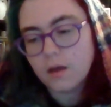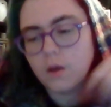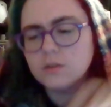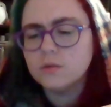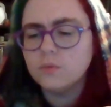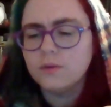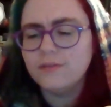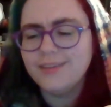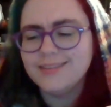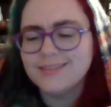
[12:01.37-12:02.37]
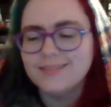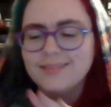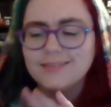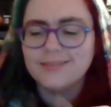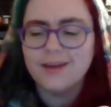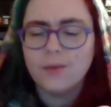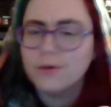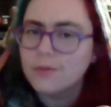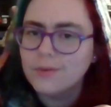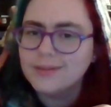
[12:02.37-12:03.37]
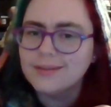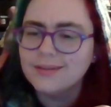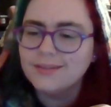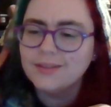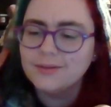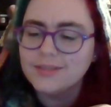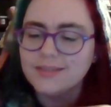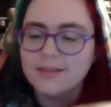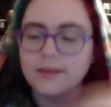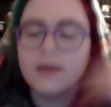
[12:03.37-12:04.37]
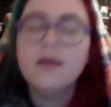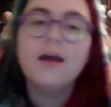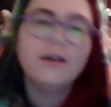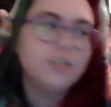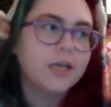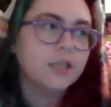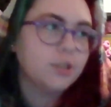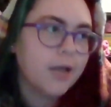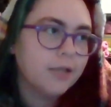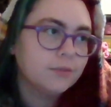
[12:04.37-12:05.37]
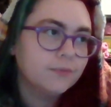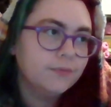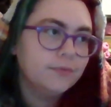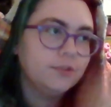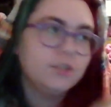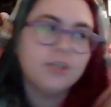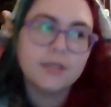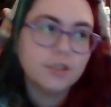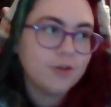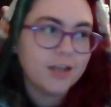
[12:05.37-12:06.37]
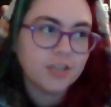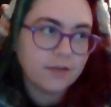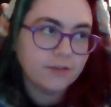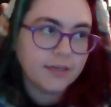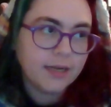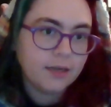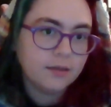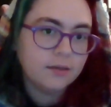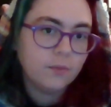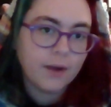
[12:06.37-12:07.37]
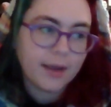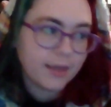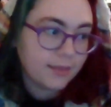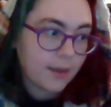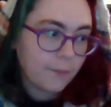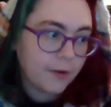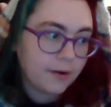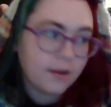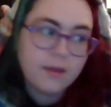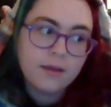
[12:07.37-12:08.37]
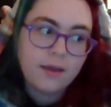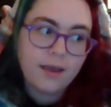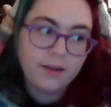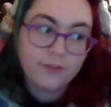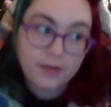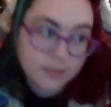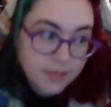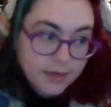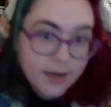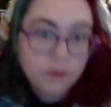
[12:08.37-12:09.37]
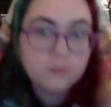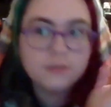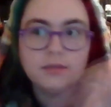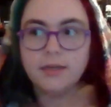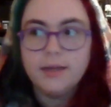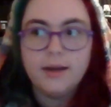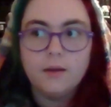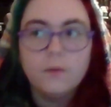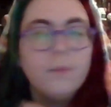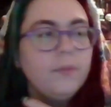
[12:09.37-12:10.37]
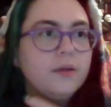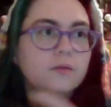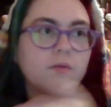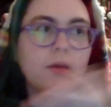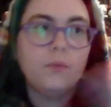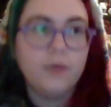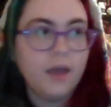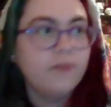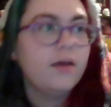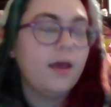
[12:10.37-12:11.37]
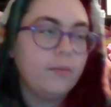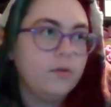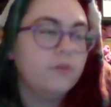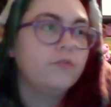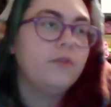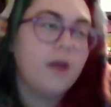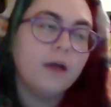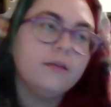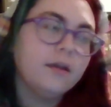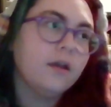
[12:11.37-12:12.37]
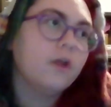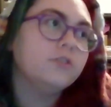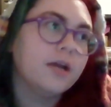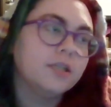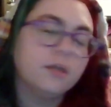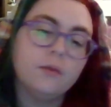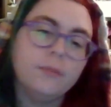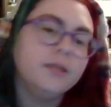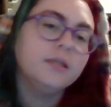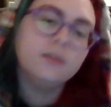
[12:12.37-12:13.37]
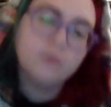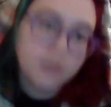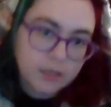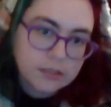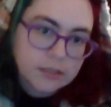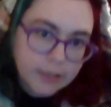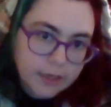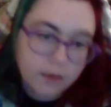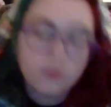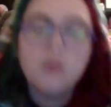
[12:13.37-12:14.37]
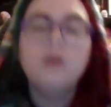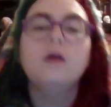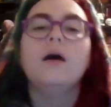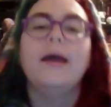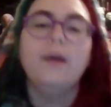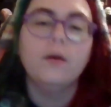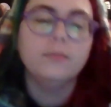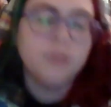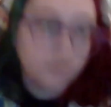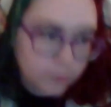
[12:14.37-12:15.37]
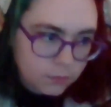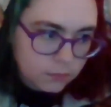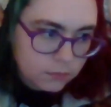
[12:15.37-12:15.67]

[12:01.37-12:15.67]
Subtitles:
Also, one of these that's not one of those is like check the trash. Just check the trash every day when I get that one, and if it needs taken out, taken out. Because we have a habit of not taking our trash out immediately when it needs taken out. I know, I'm terrible.